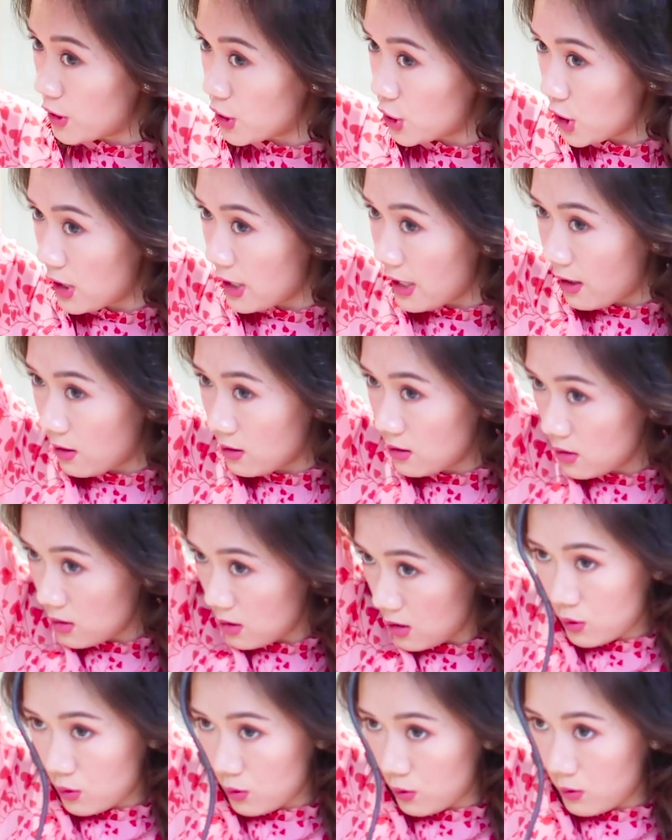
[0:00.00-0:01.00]
brush it out
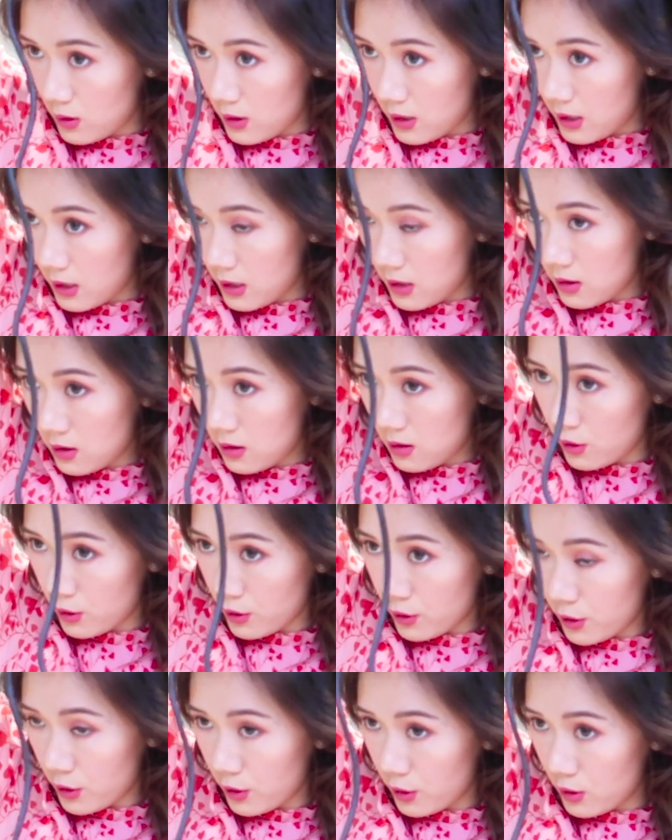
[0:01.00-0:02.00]
so that your
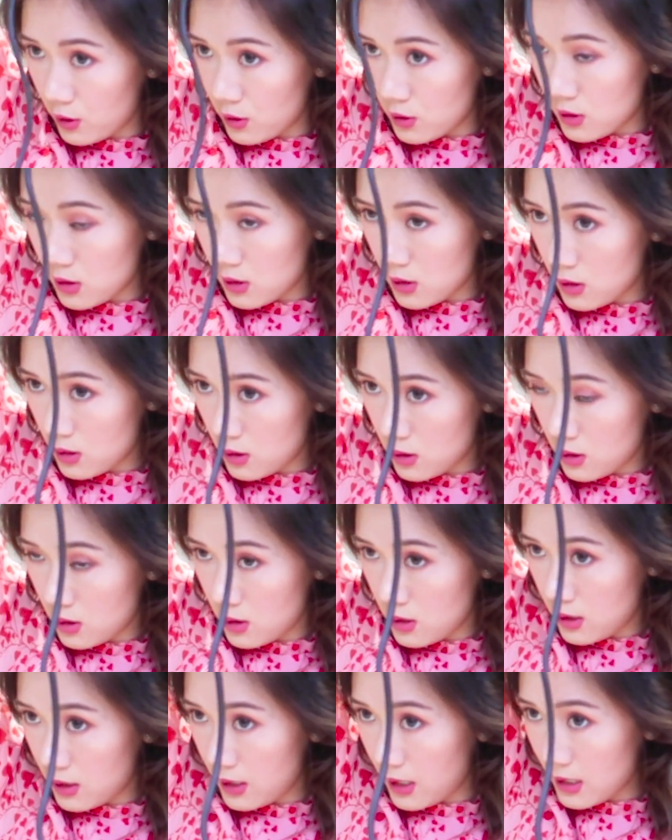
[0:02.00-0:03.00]
curls
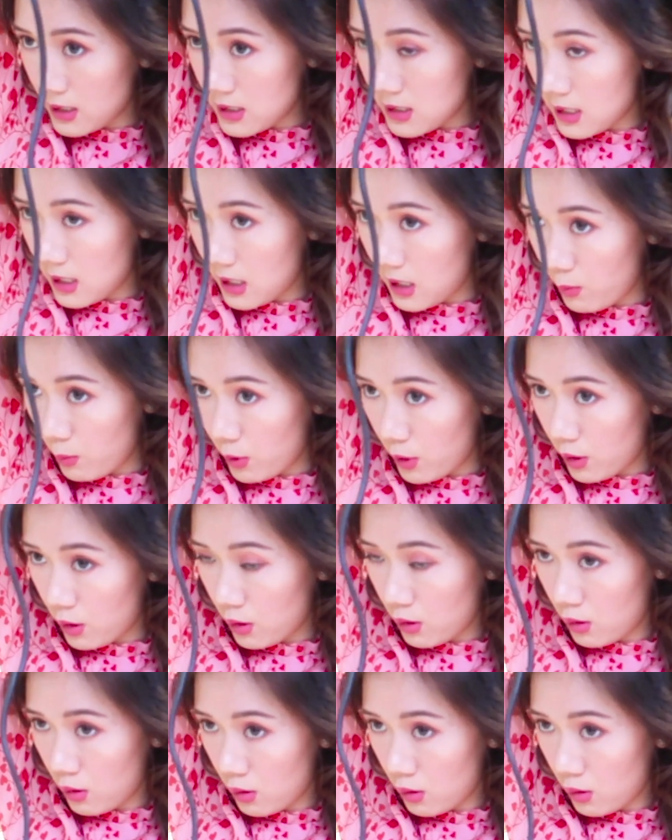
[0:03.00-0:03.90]
get tamer.